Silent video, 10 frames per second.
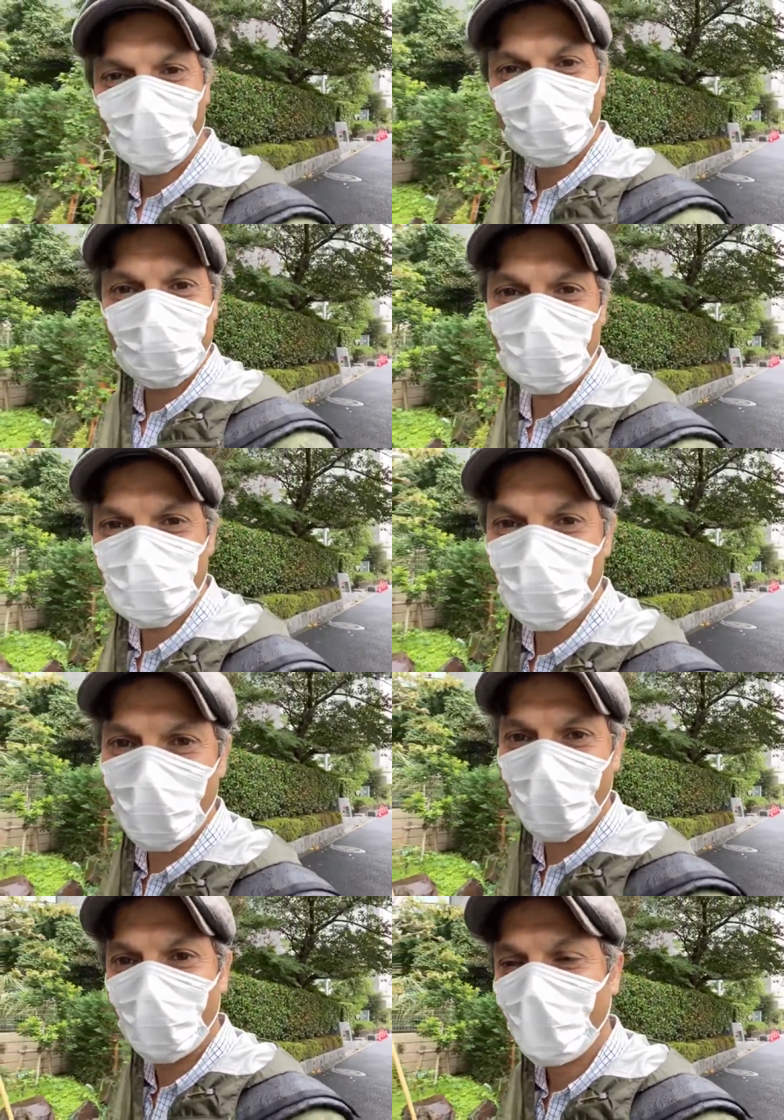It's not too
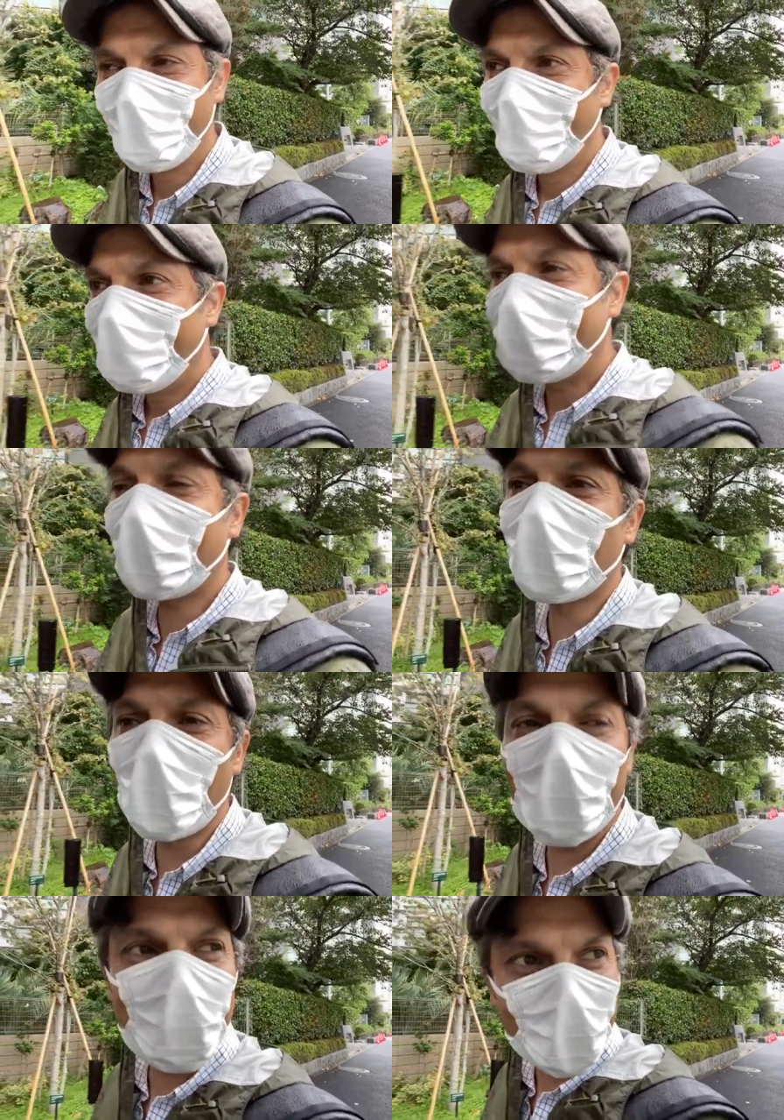bad. I got to
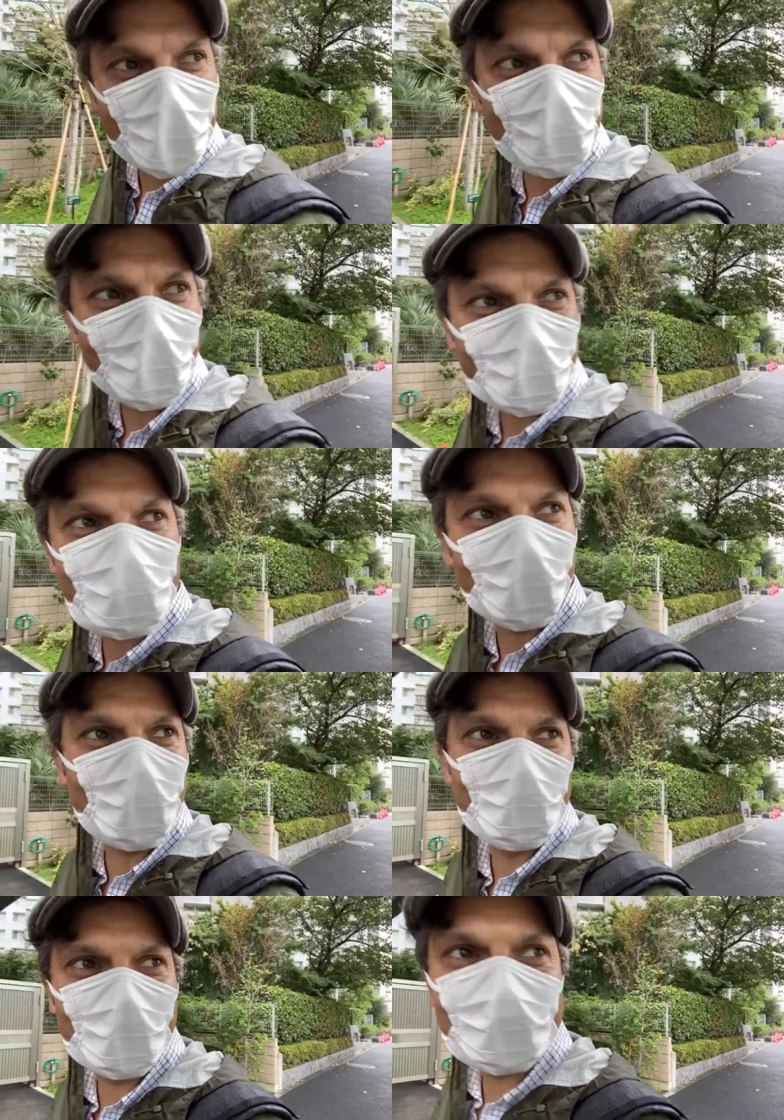ride back about
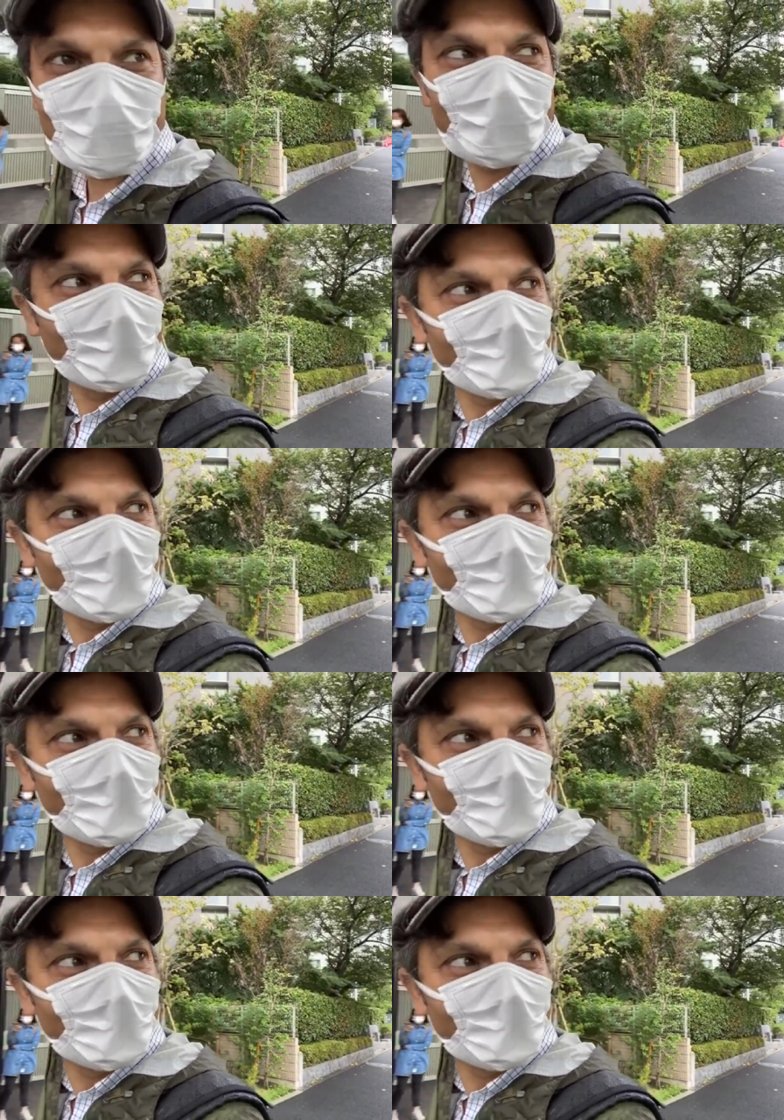20 minutes.